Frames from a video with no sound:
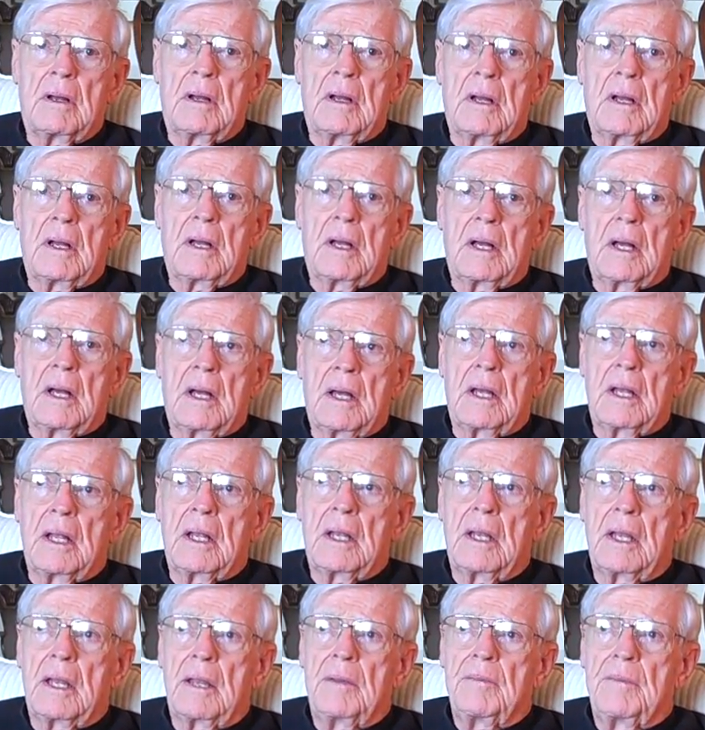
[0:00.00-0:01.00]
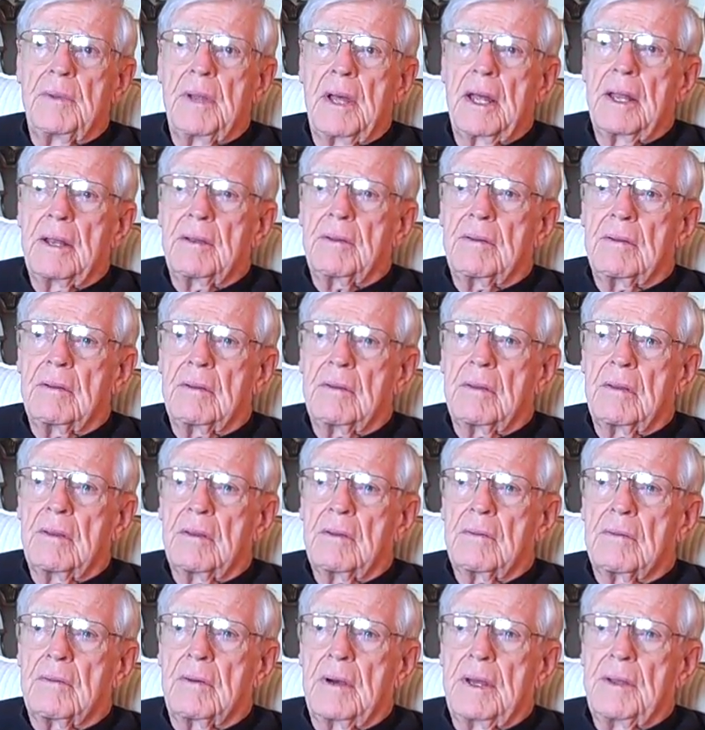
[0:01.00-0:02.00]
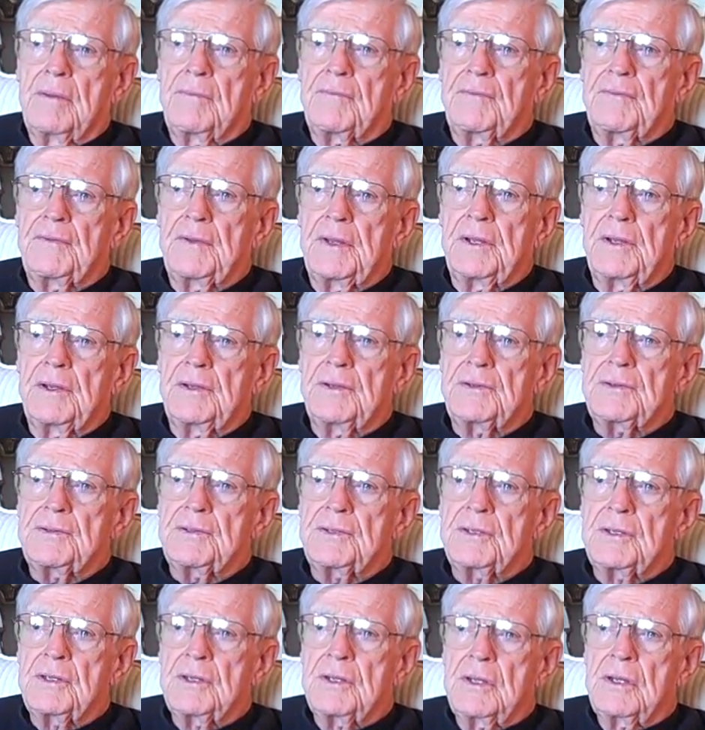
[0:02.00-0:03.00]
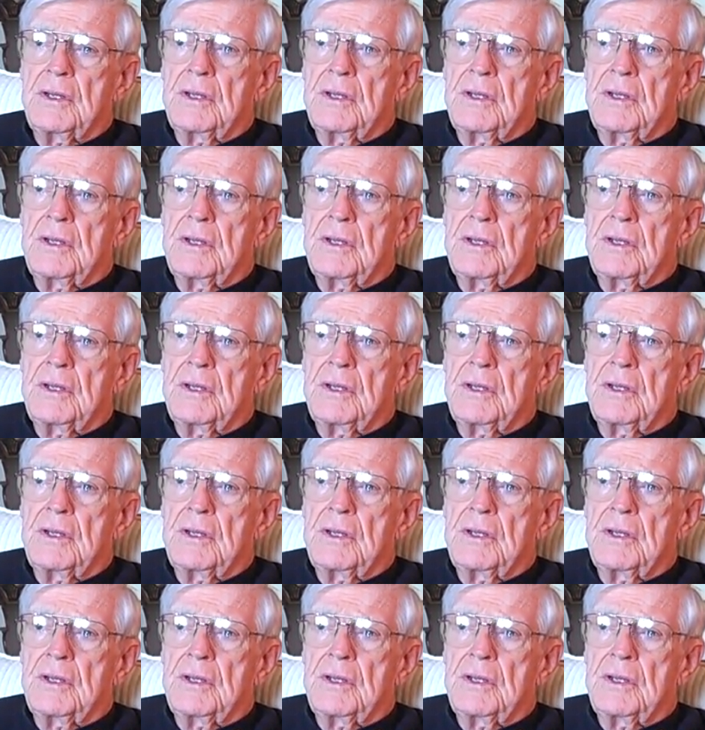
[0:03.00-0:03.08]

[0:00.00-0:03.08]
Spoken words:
and I'm not quite finished.